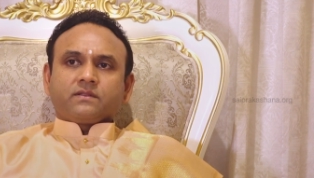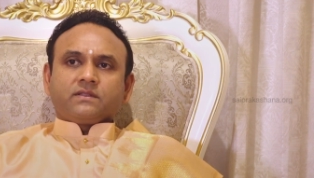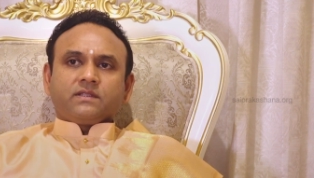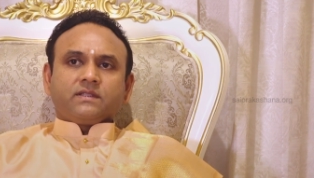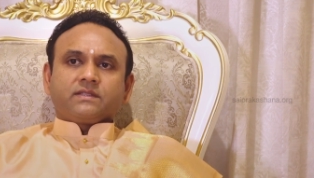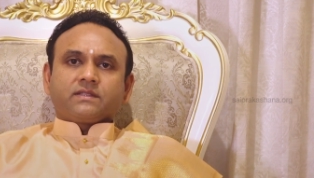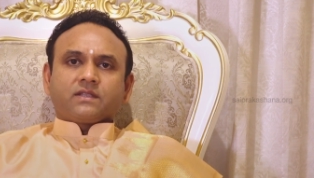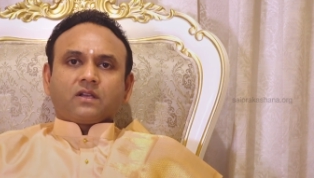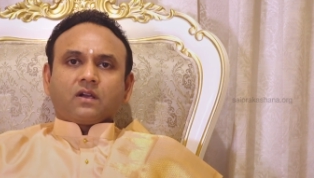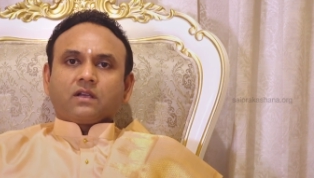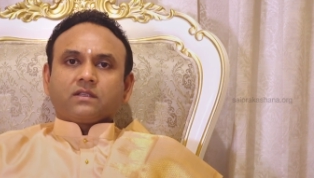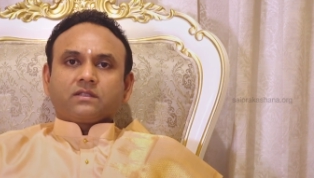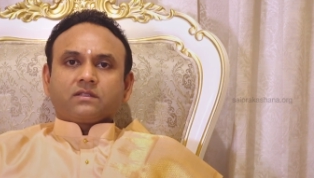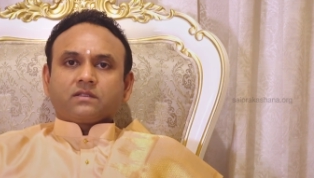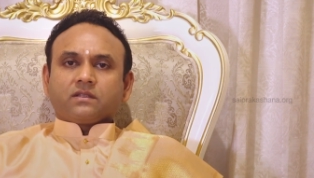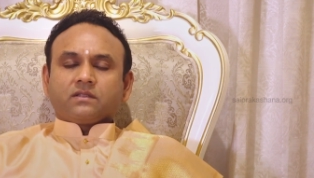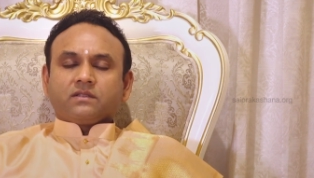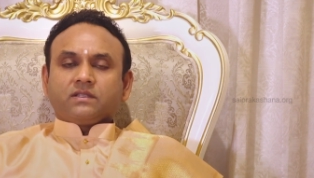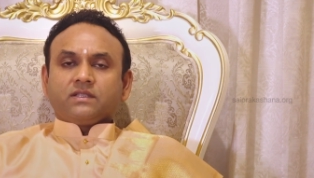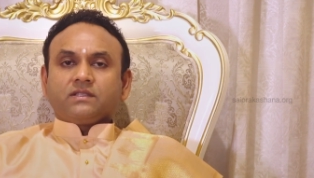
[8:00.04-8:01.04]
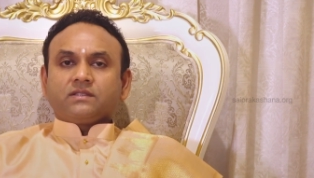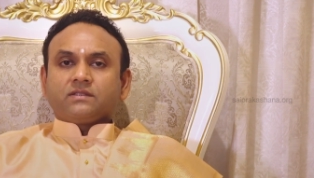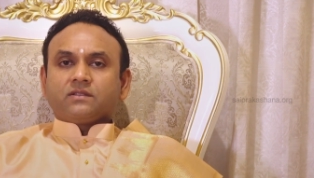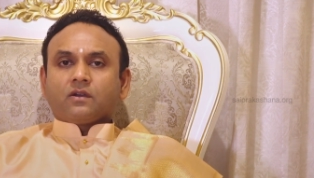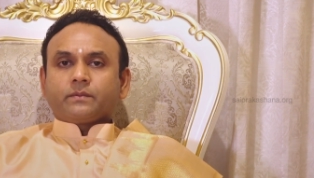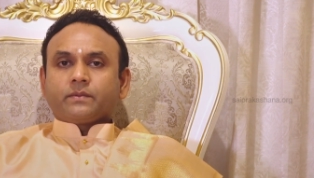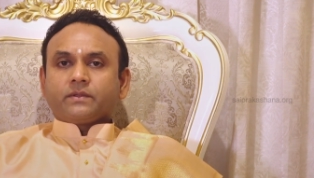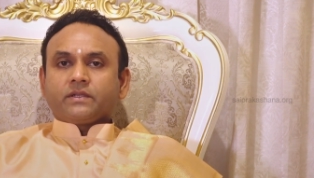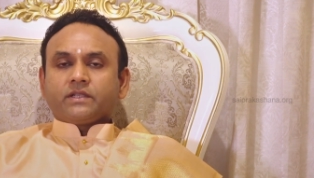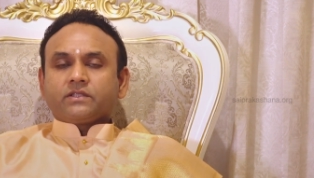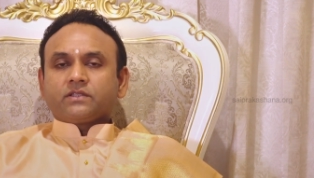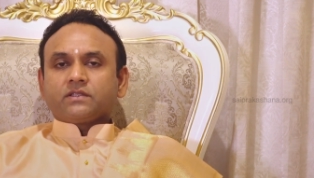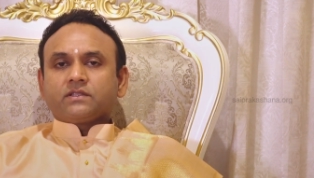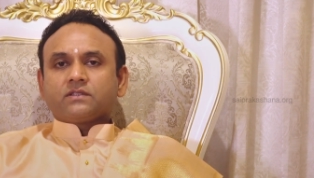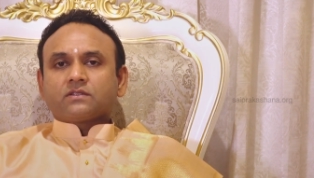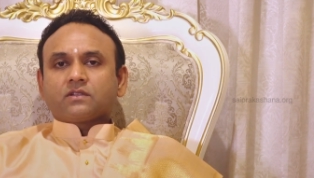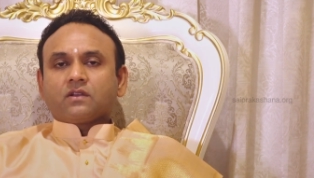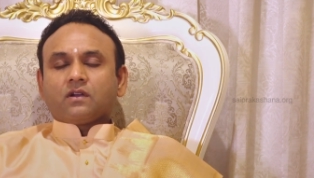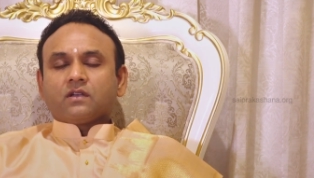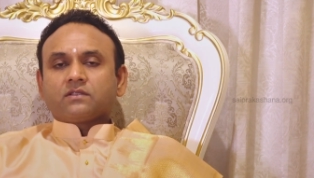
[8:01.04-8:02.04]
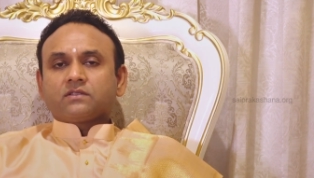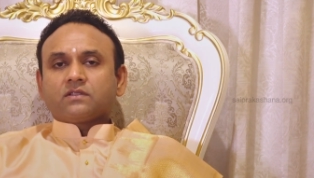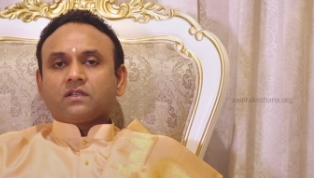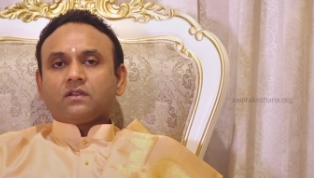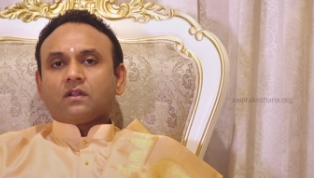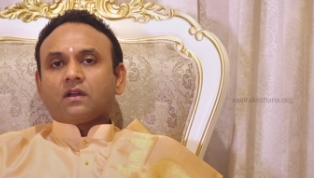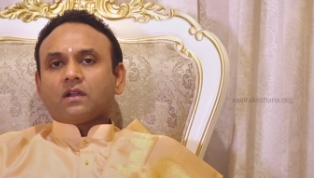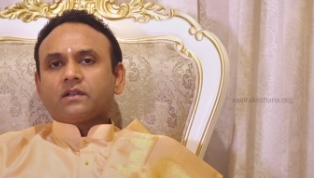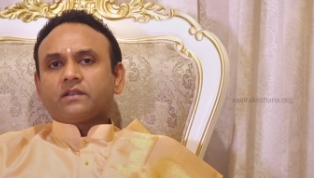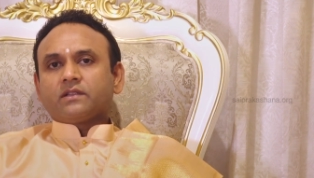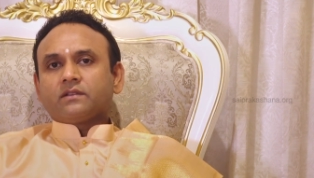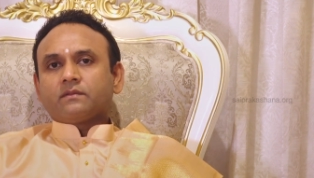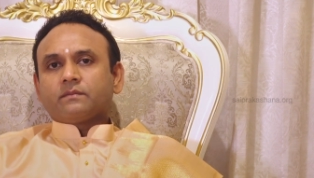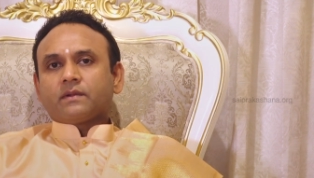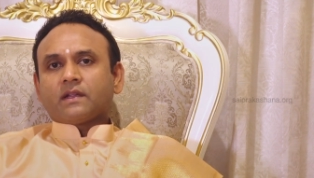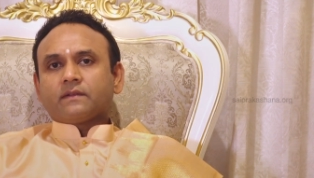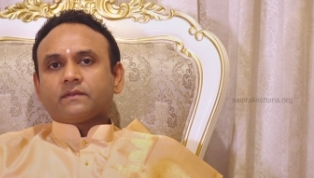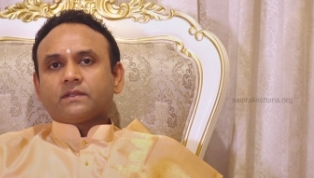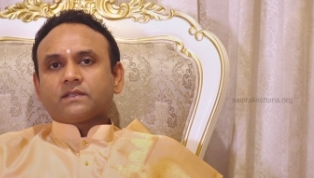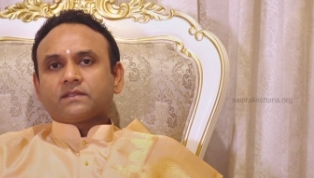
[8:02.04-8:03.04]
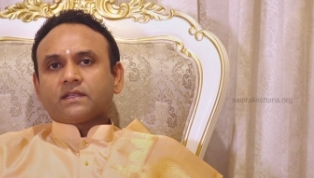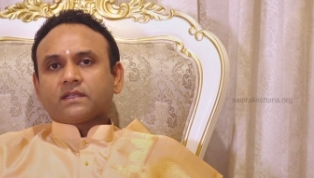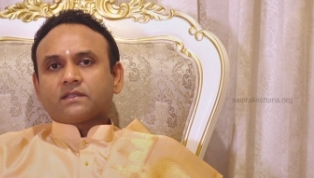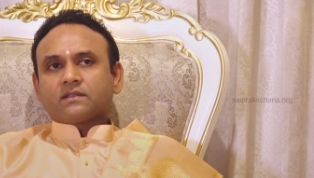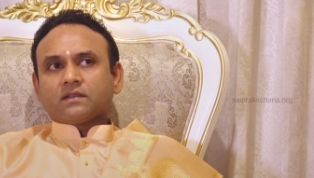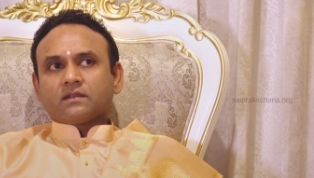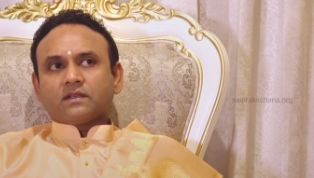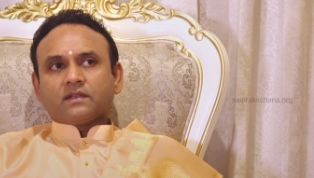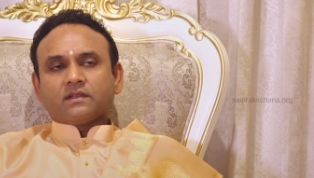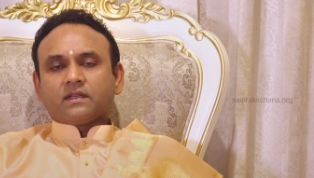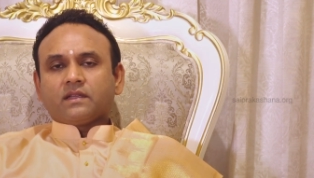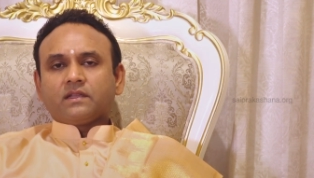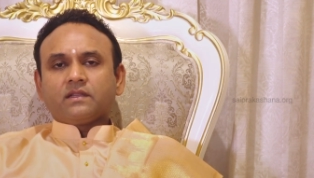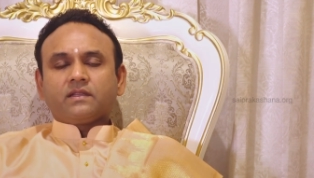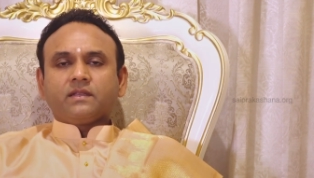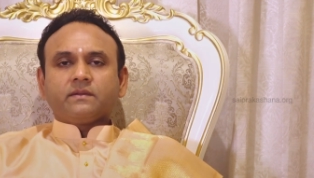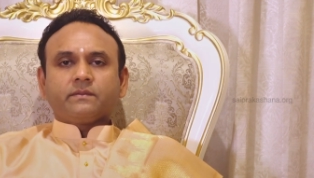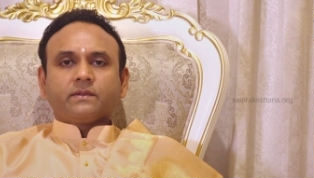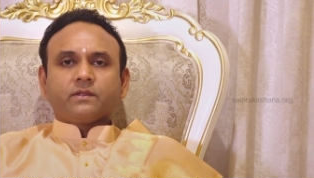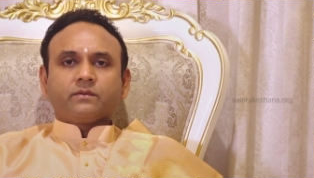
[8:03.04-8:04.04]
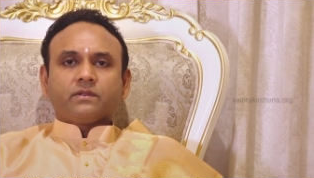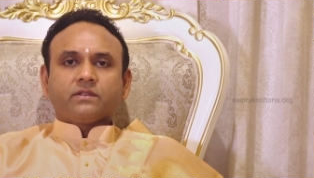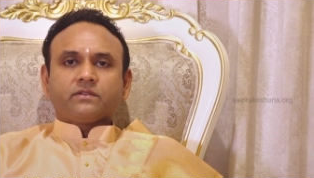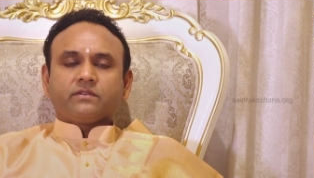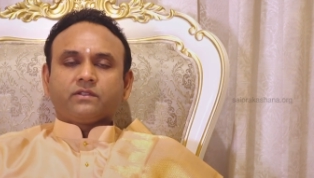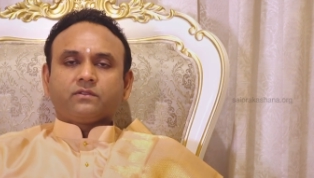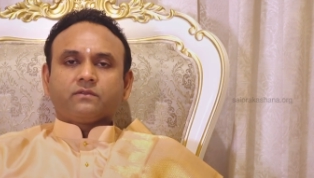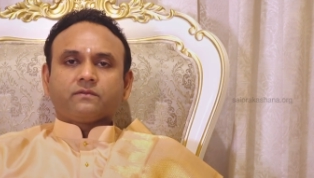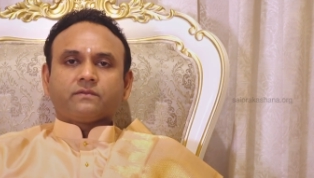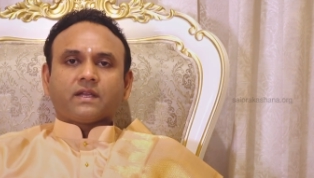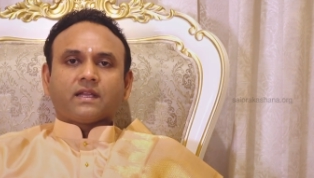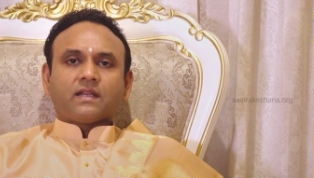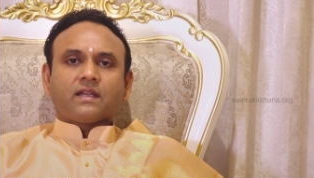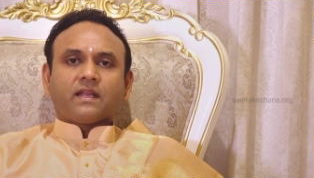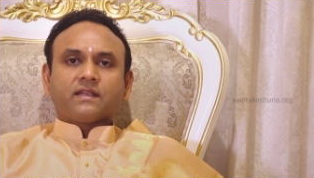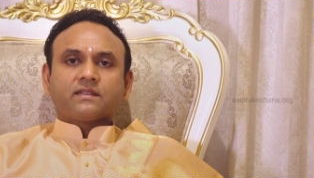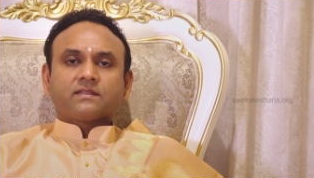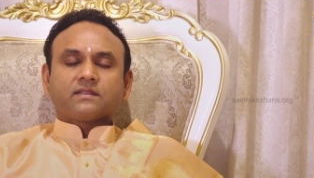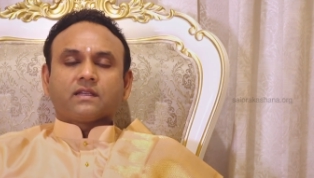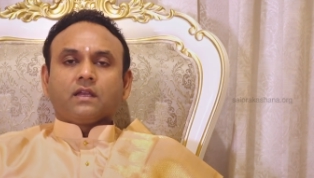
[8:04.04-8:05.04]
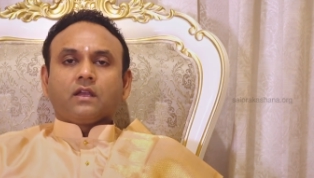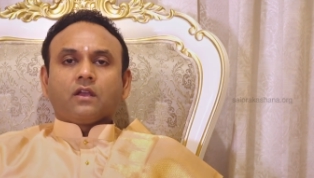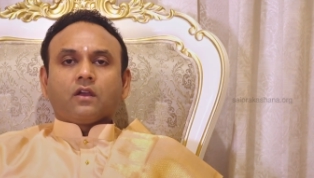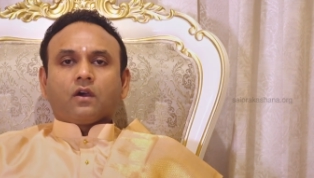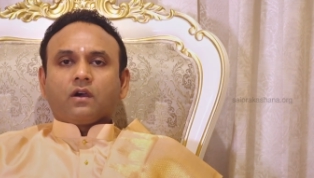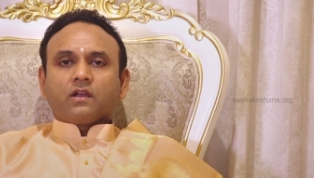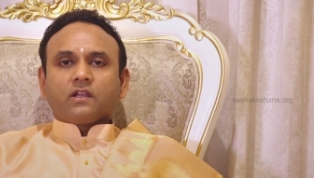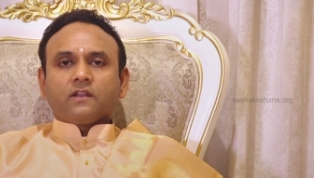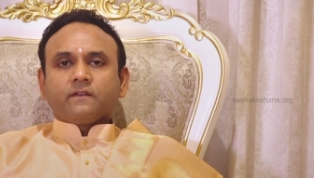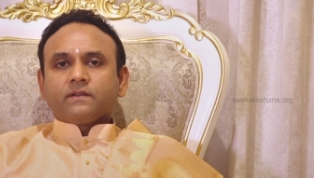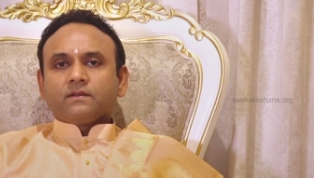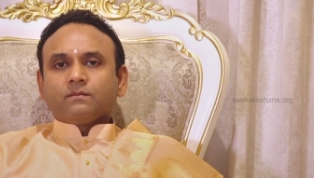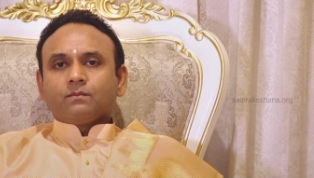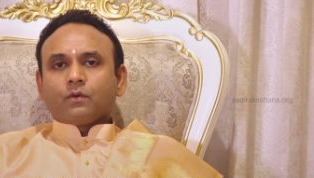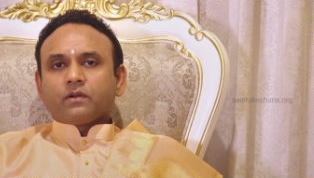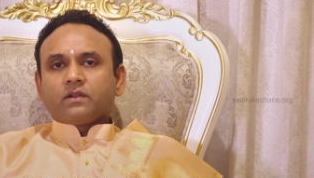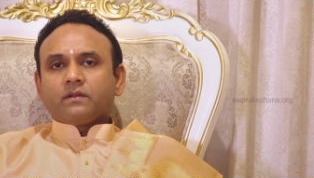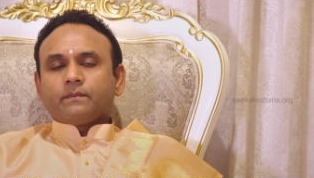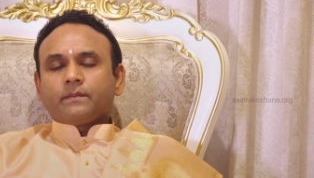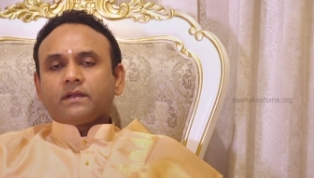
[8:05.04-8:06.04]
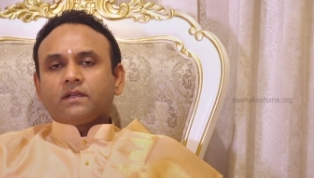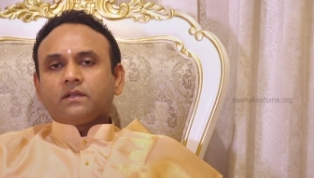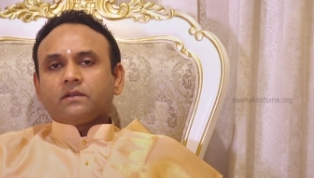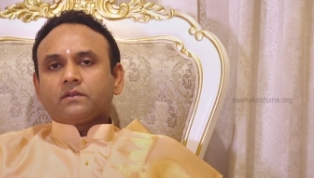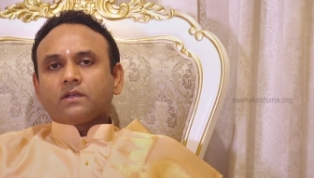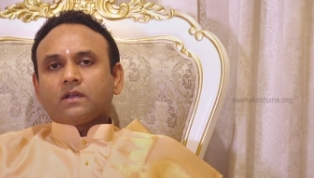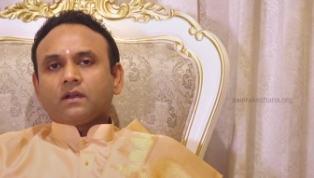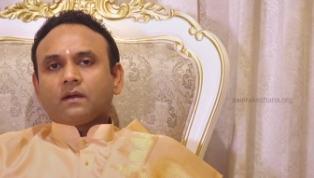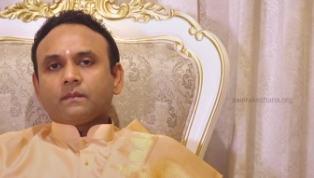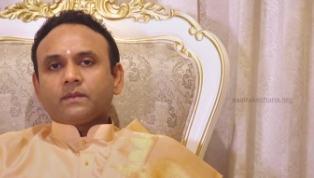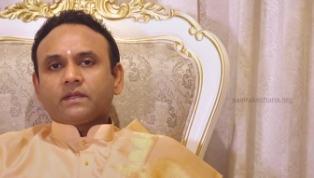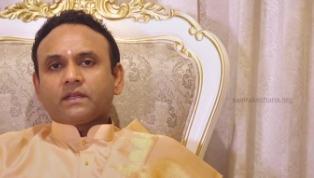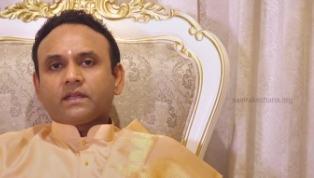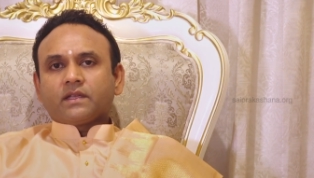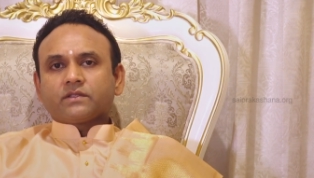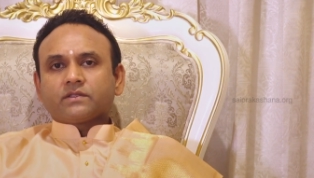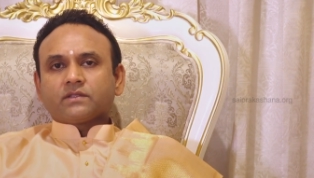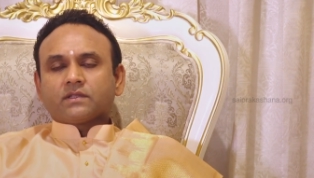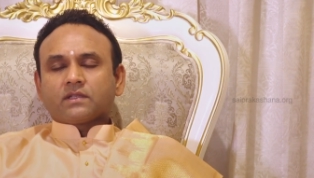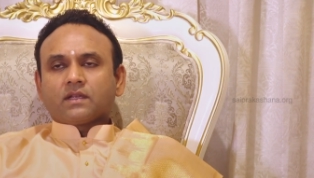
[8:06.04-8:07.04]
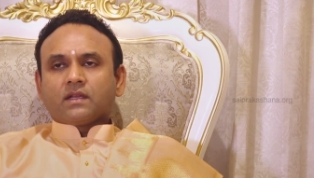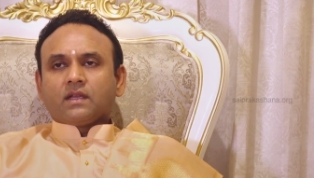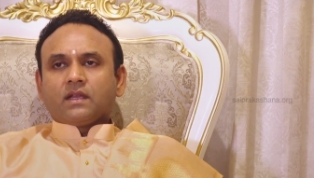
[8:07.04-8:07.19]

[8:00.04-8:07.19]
these operations cost a lot in private sector, in anything between 3 to 5 lakhs or even more depending on the complication.